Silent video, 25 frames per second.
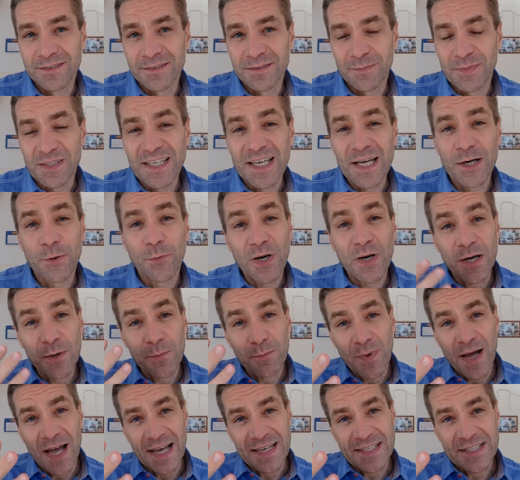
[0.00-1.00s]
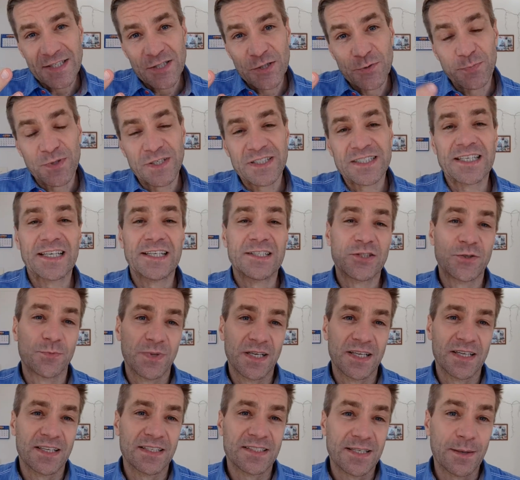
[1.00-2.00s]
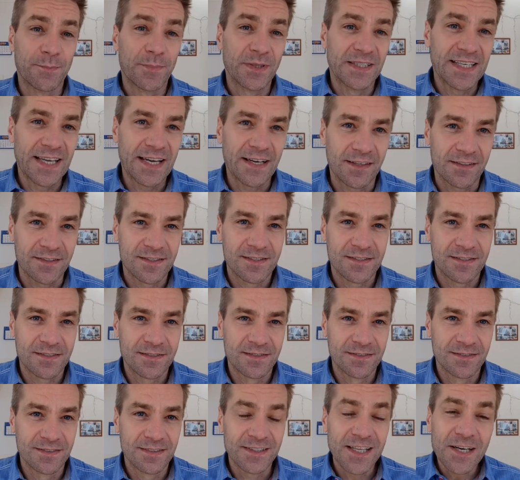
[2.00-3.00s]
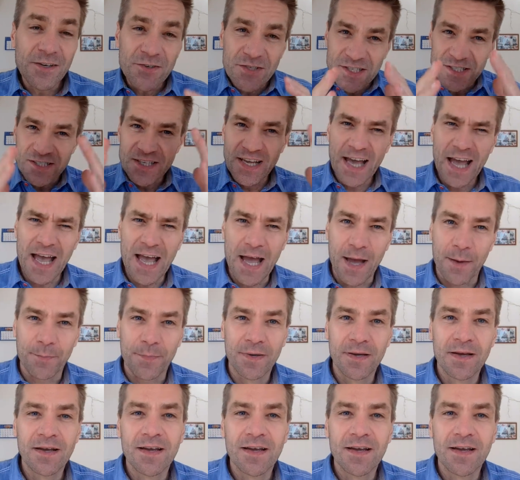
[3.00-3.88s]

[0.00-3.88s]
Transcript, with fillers: but they are wearing masks to pretend to be somebody else, there's this gap,